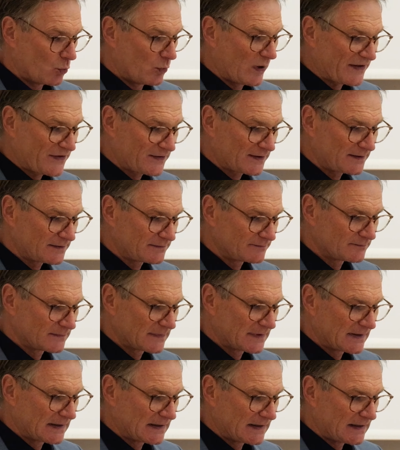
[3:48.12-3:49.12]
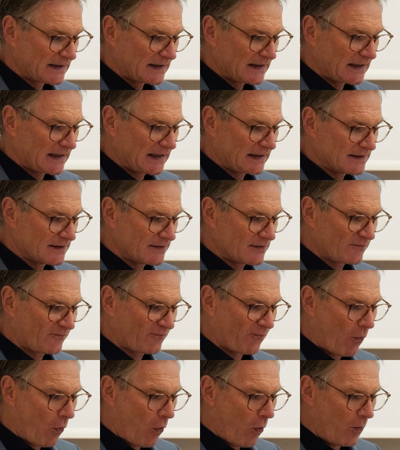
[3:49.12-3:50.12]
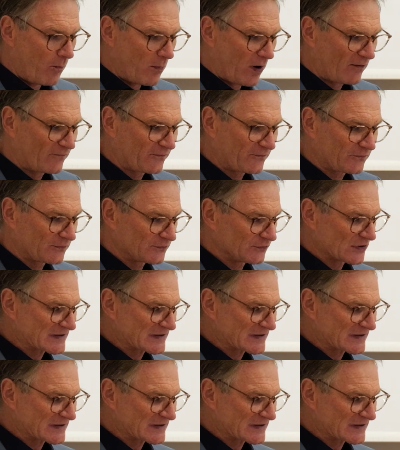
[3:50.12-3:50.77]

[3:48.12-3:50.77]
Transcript: Whether in the form of